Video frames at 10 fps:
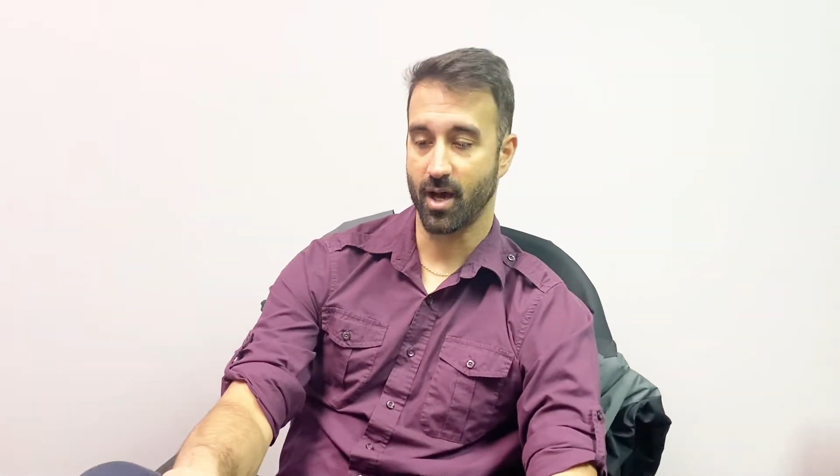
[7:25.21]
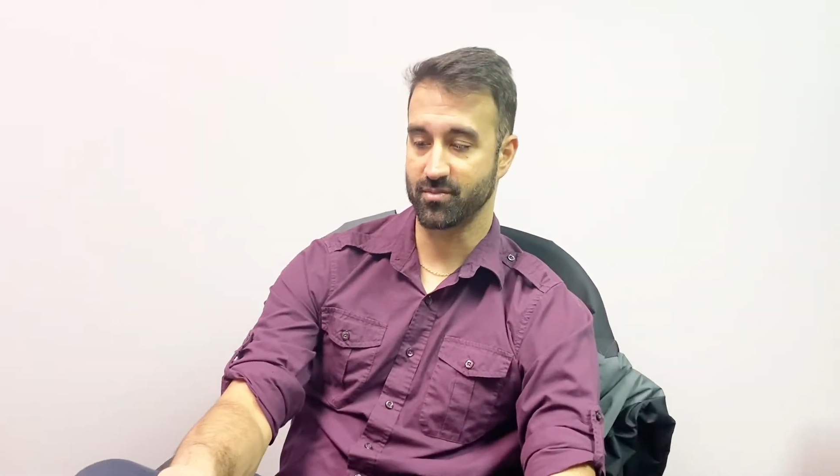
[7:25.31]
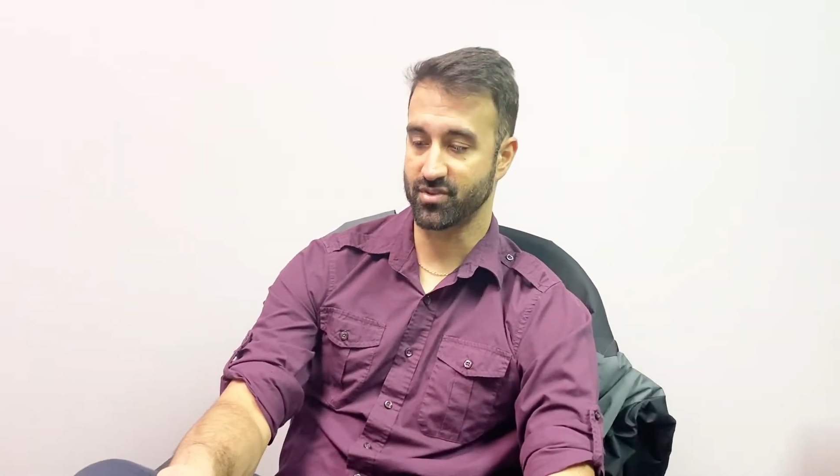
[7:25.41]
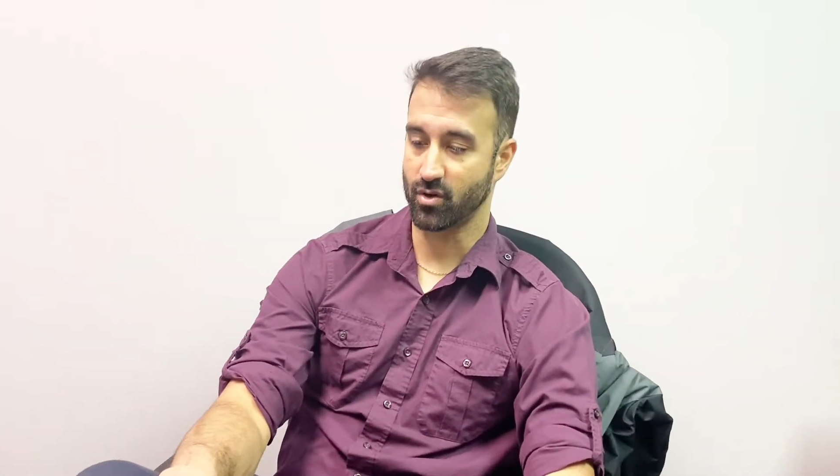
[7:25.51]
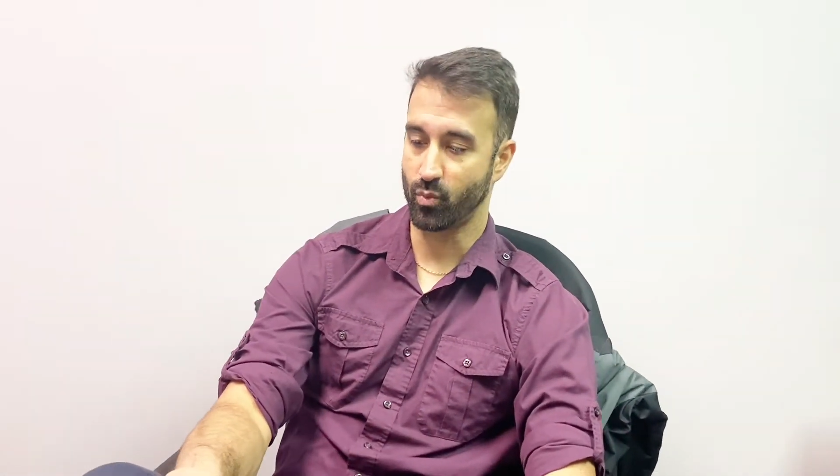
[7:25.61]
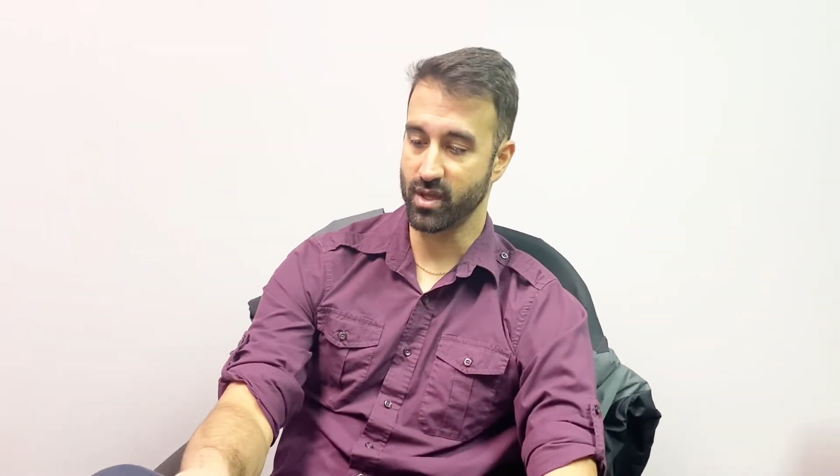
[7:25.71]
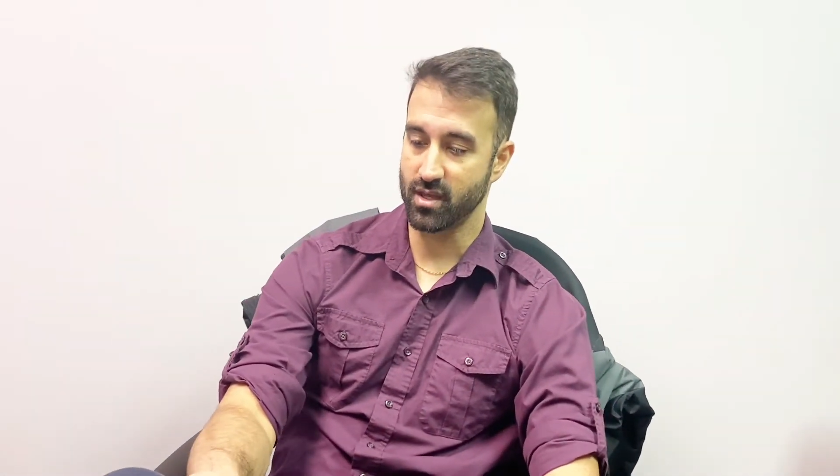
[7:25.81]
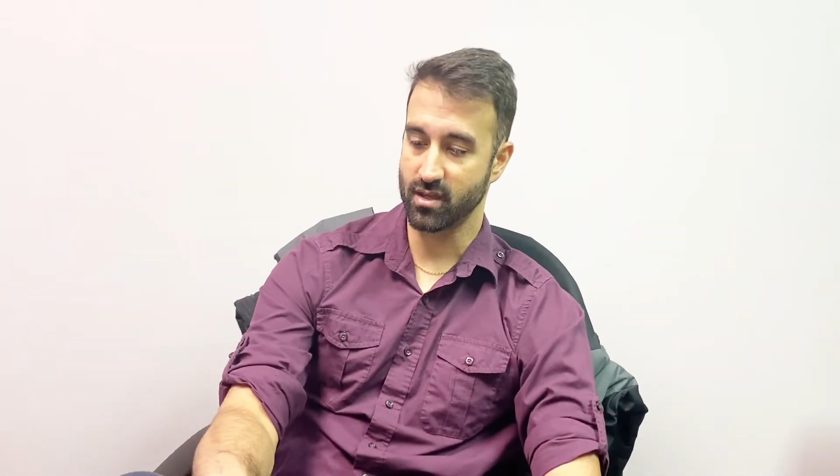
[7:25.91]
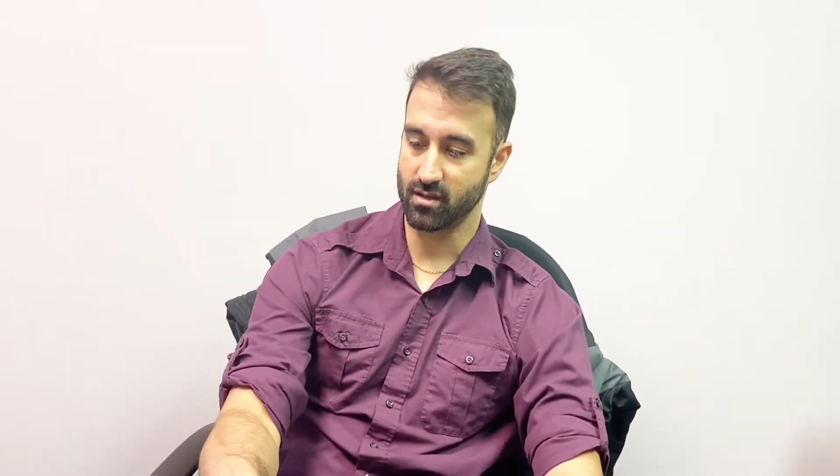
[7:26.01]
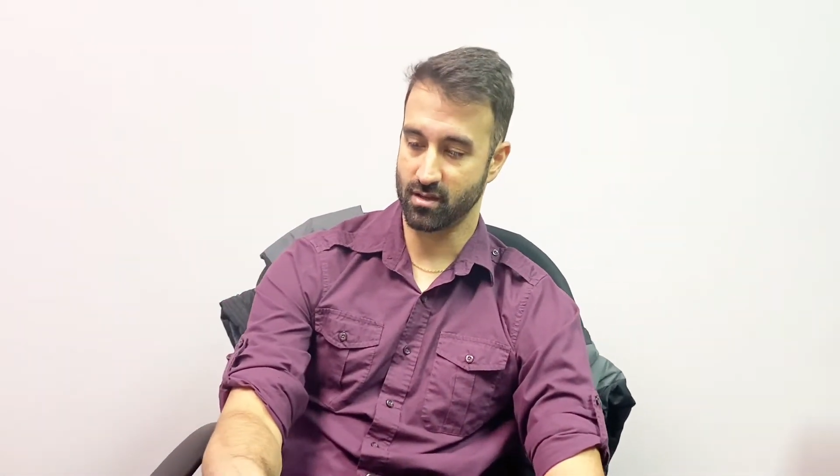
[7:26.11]
So
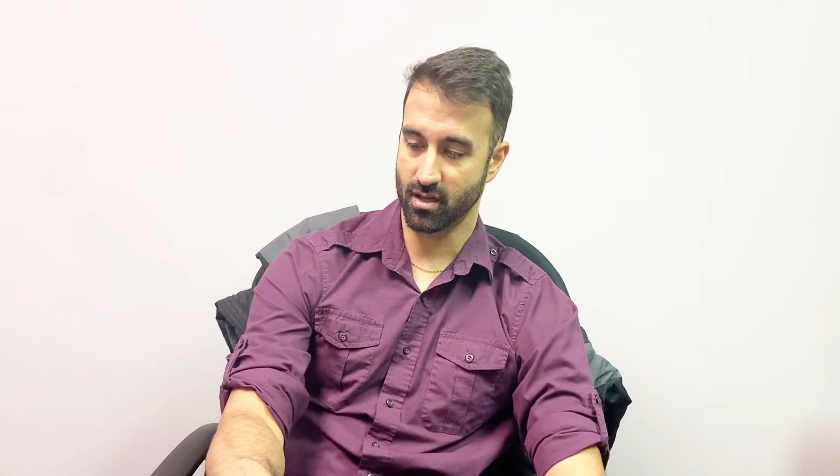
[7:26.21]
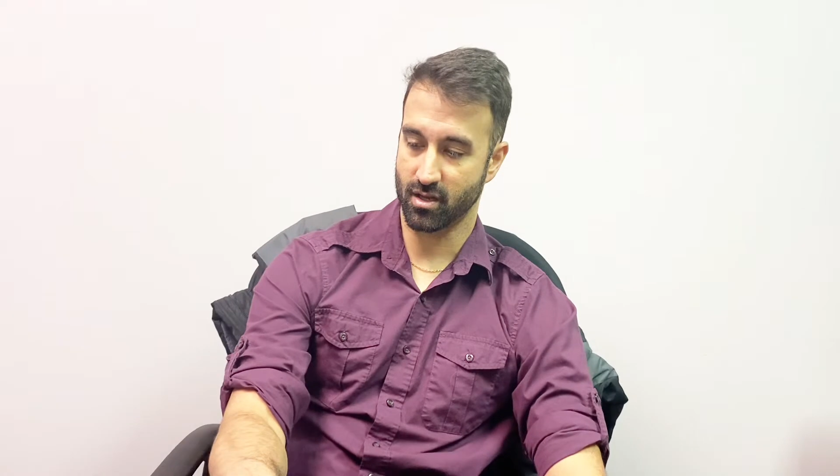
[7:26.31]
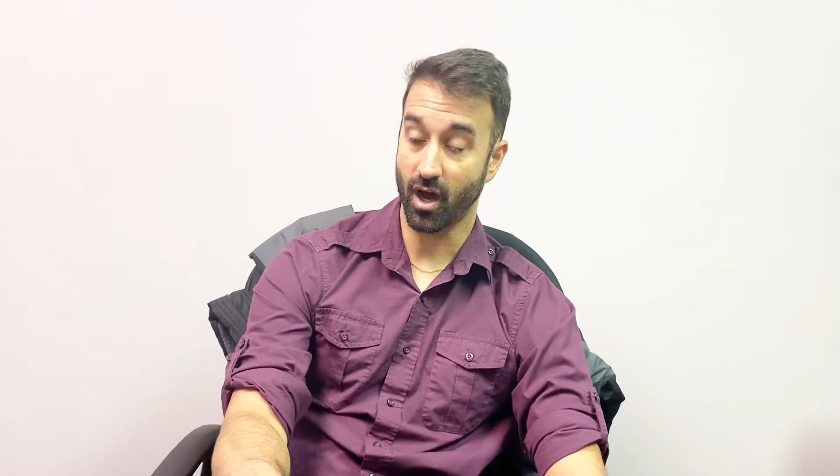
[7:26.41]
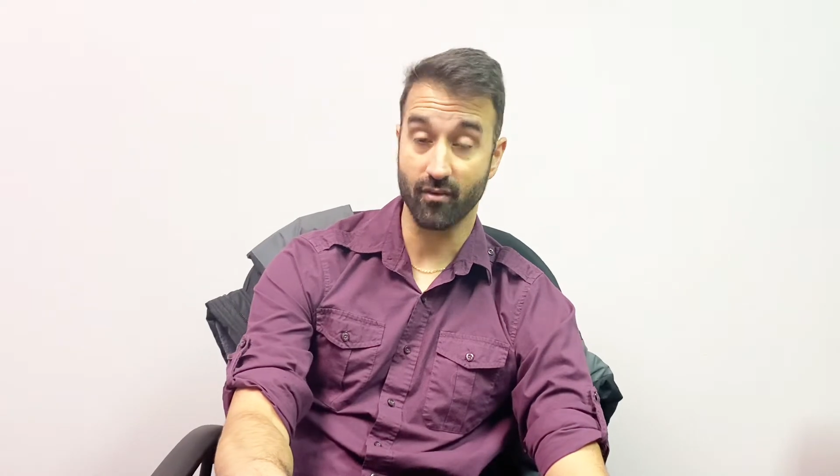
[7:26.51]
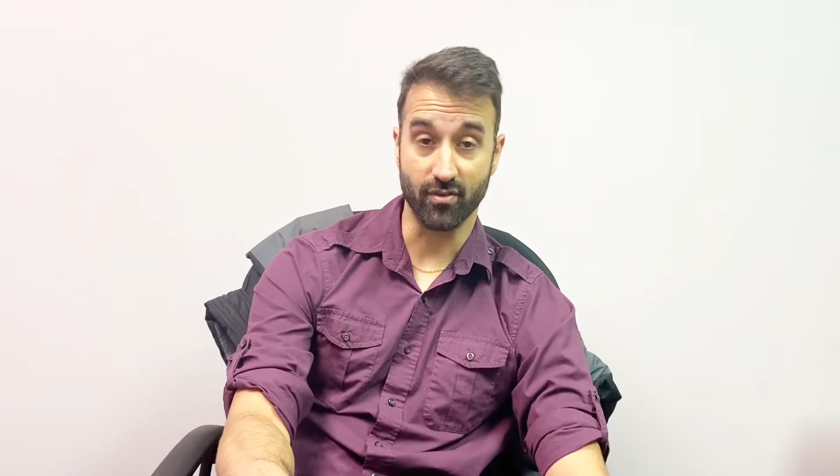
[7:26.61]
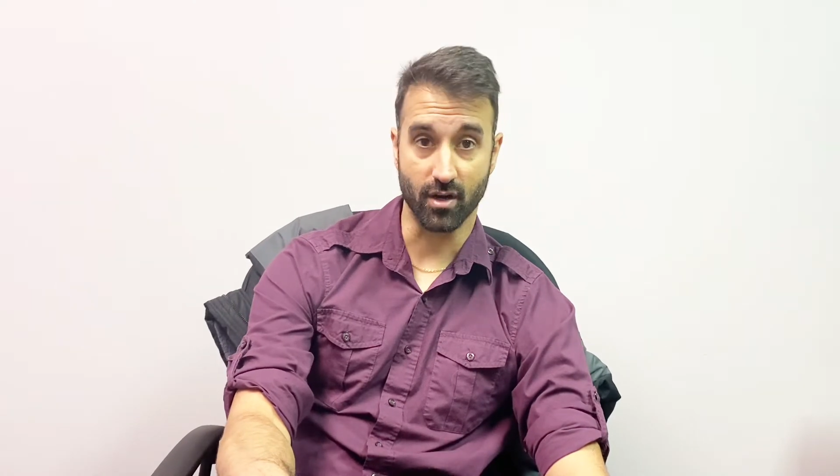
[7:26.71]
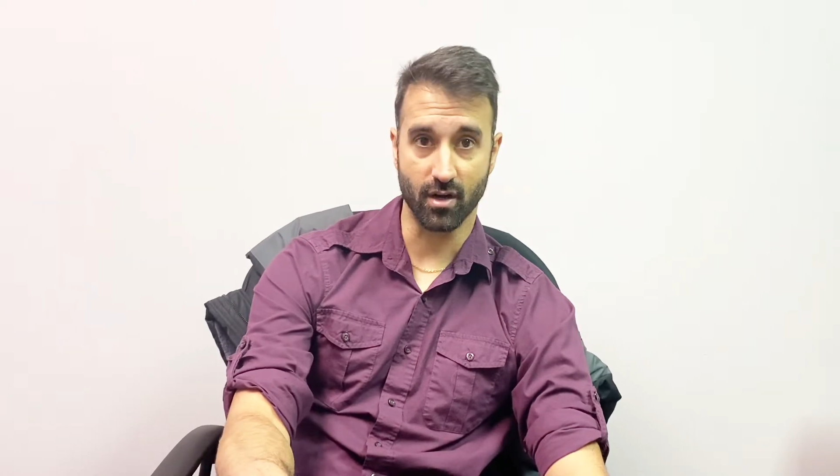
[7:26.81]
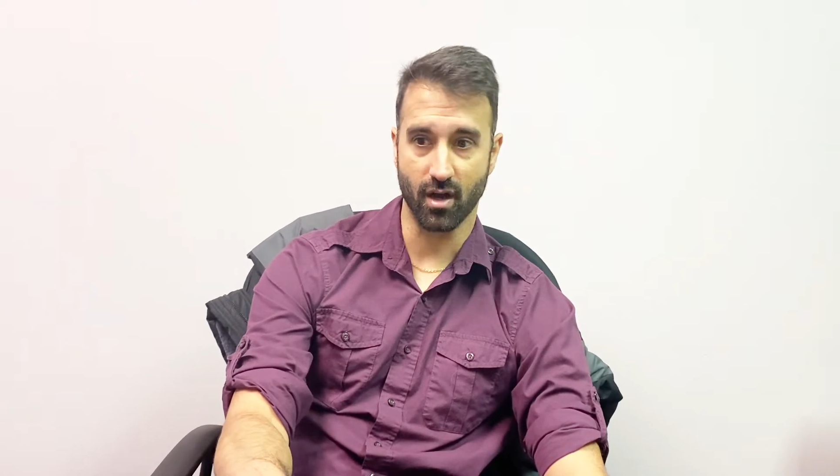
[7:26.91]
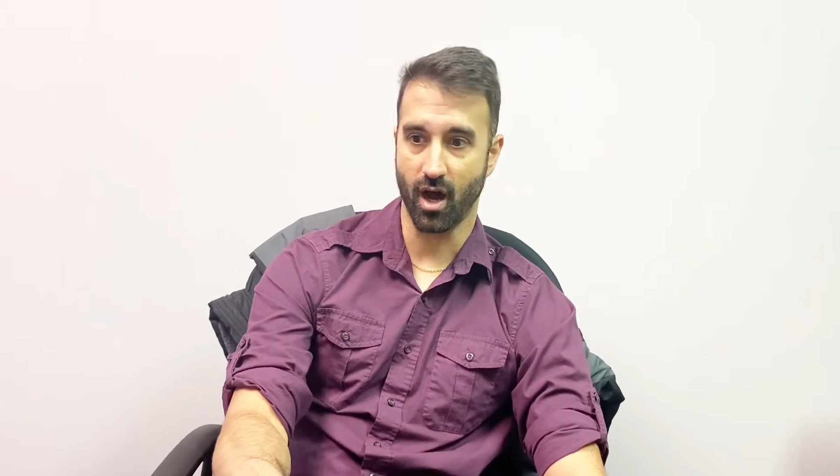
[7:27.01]
we cover